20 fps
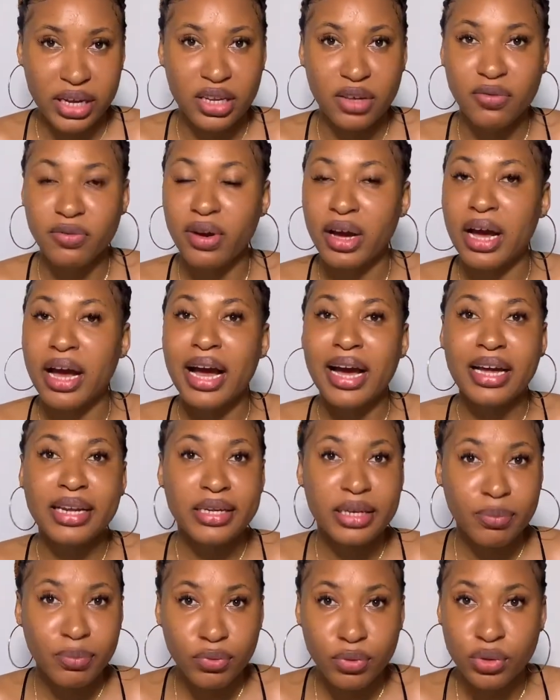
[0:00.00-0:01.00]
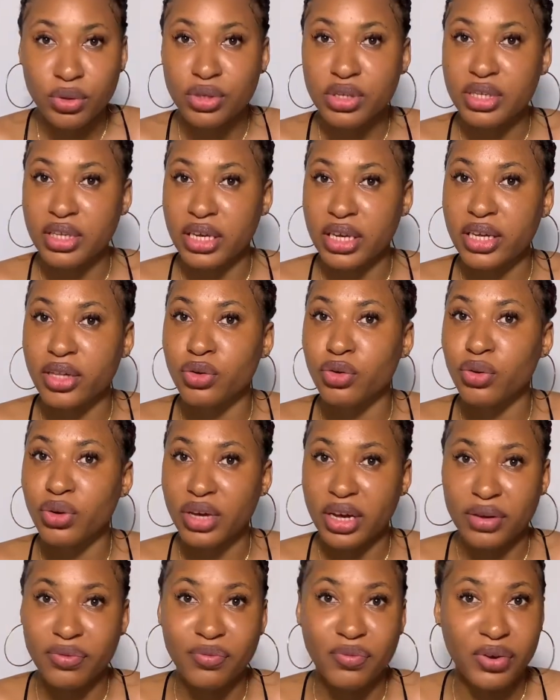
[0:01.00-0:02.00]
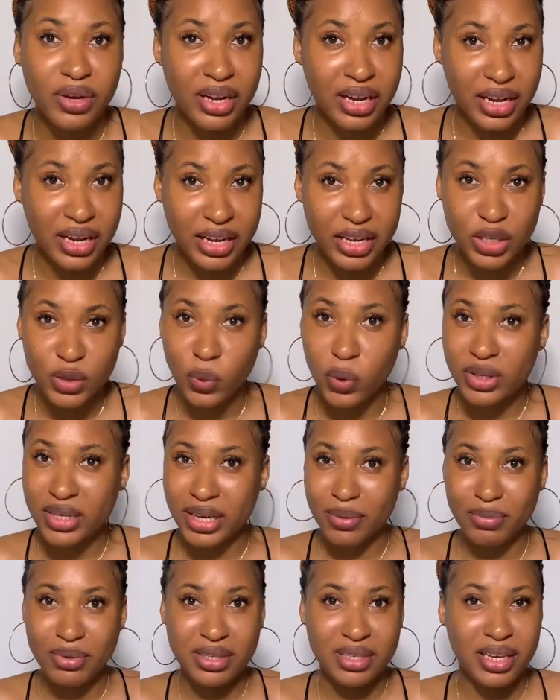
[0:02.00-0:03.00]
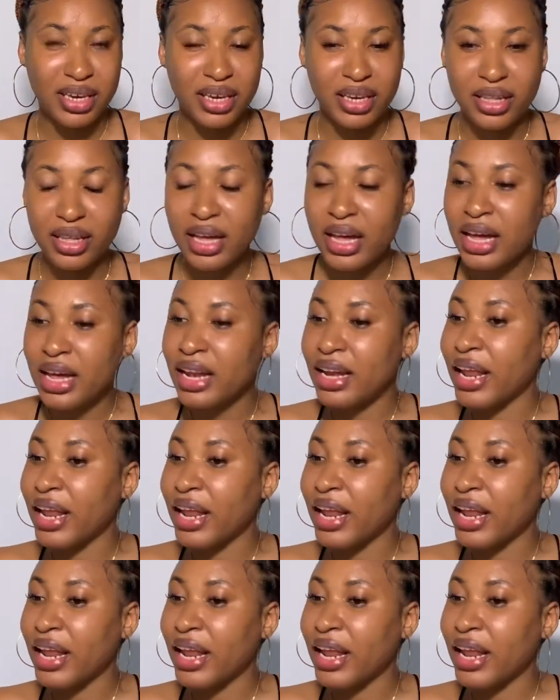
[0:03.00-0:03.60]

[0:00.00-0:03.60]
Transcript: and if you are acne prone skin you can relate what i'm saying